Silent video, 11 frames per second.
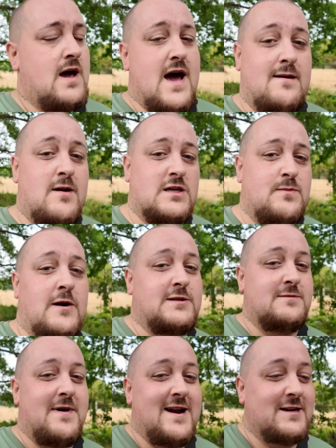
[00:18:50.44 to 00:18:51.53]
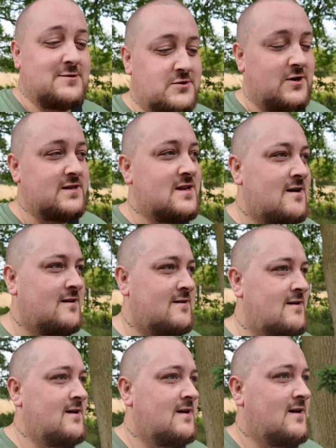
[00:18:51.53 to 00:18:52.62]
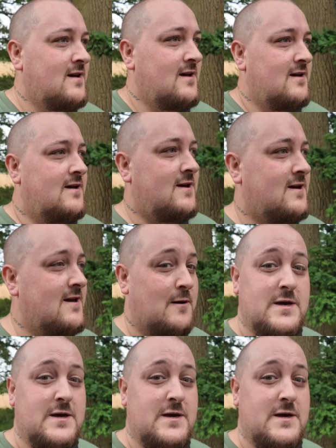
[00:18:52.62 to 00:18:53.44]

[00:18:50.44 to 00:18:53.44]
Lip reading: And I'm not sponsored by National Trust. I